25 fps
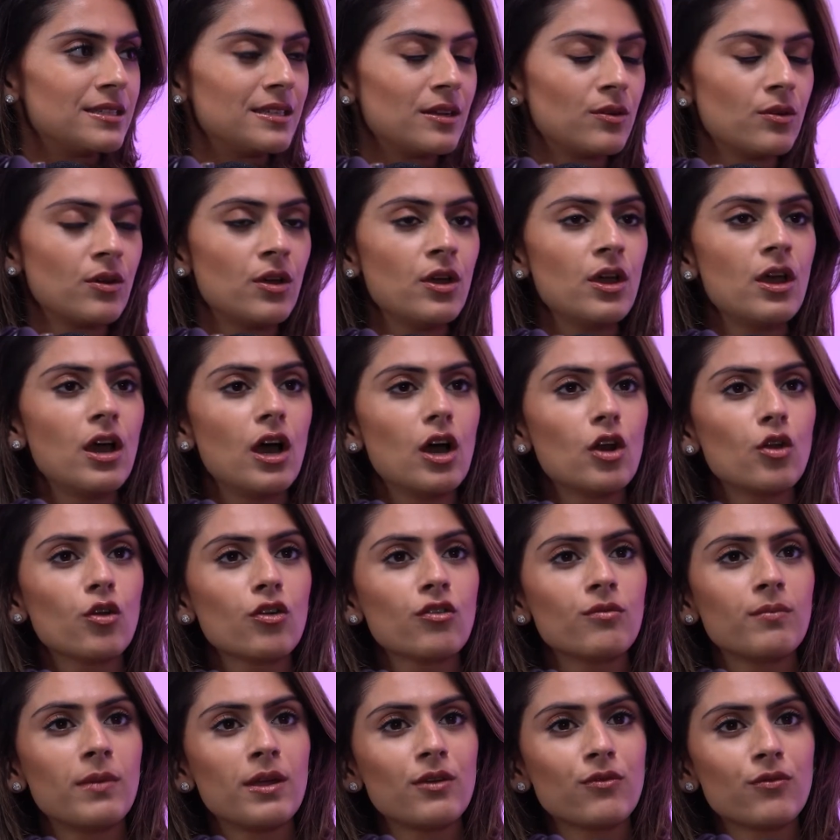And a lot
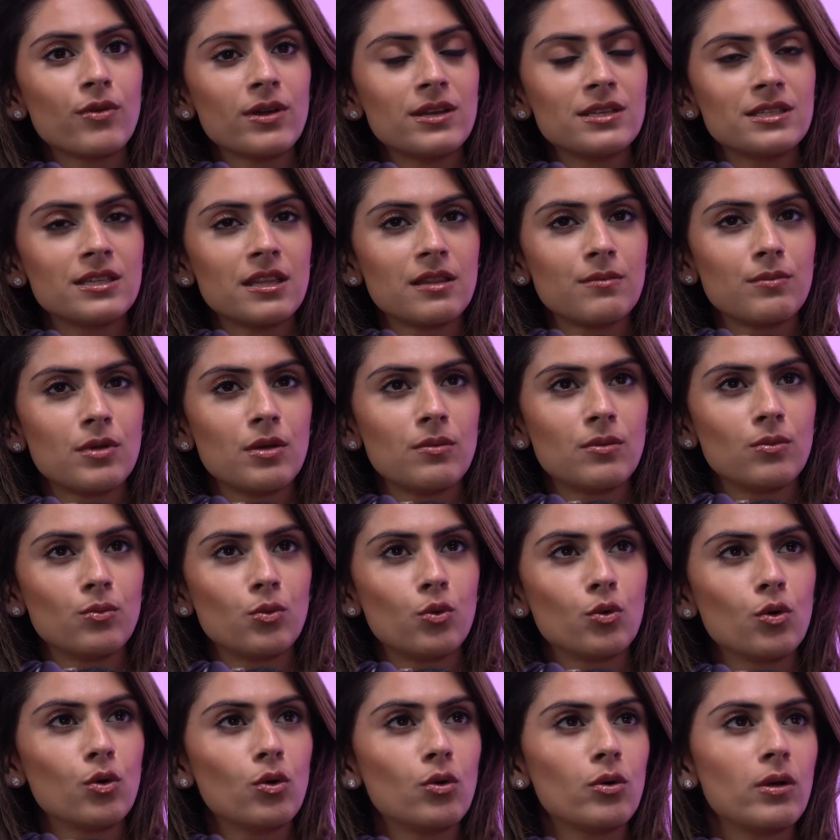of my friends at the moment
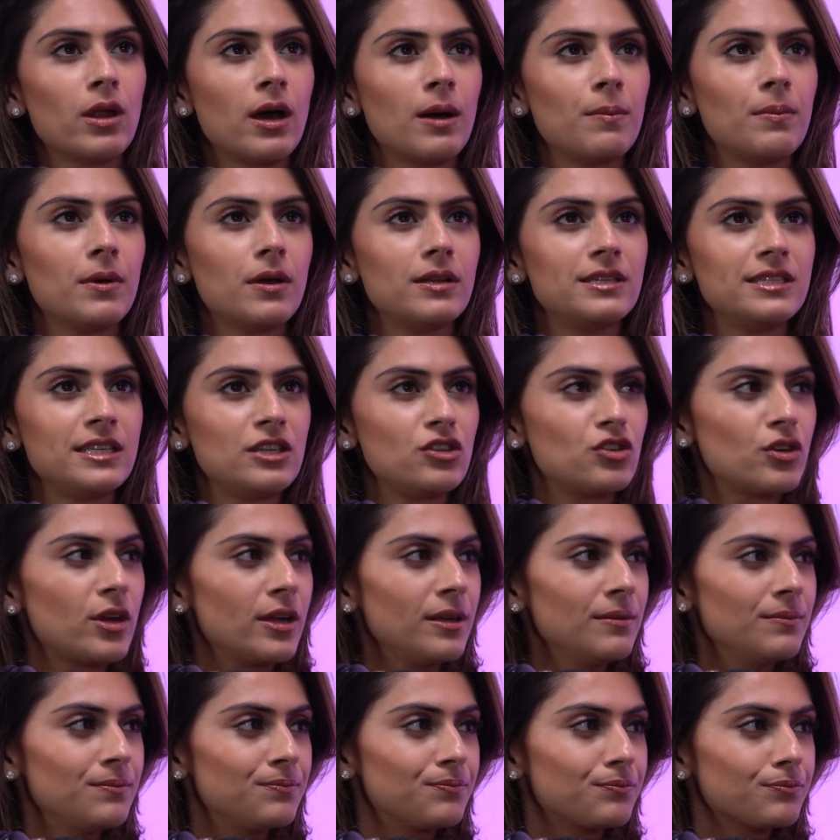will call up a
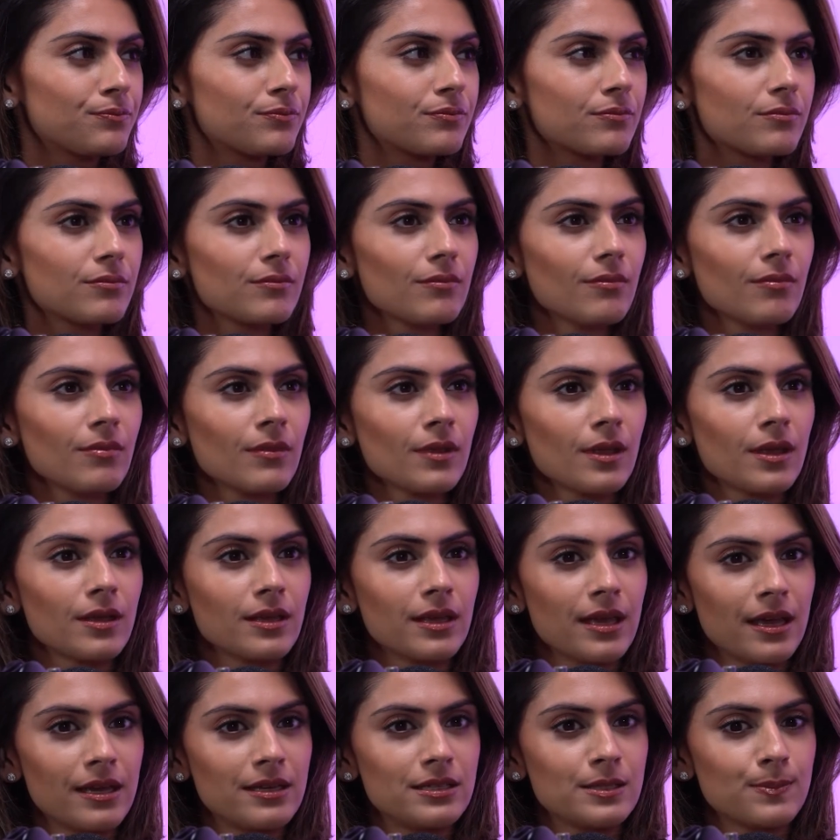DJ
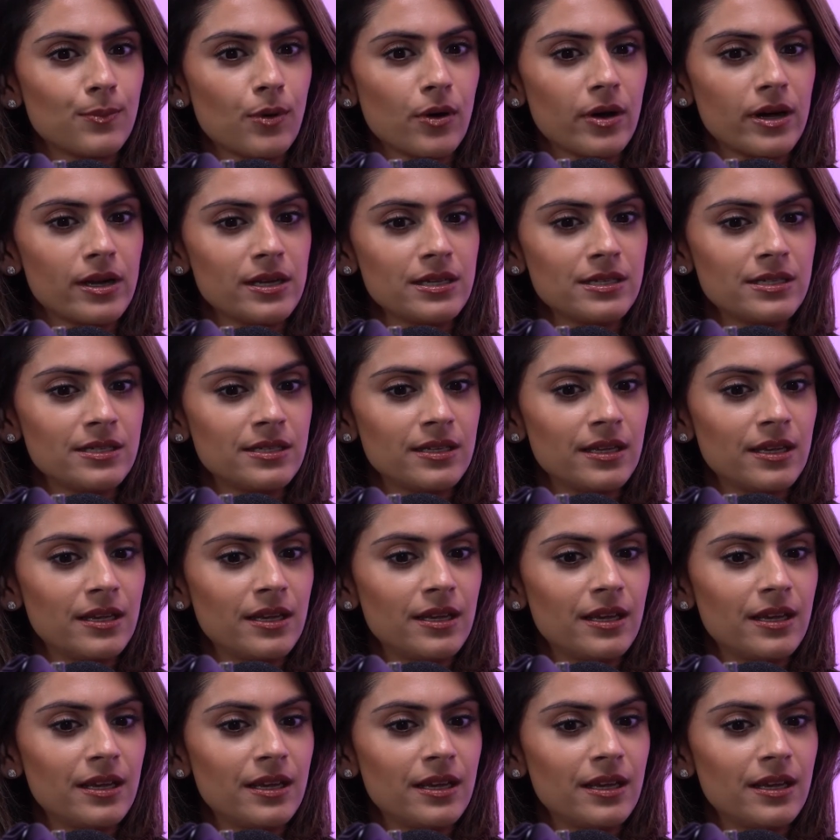get his price.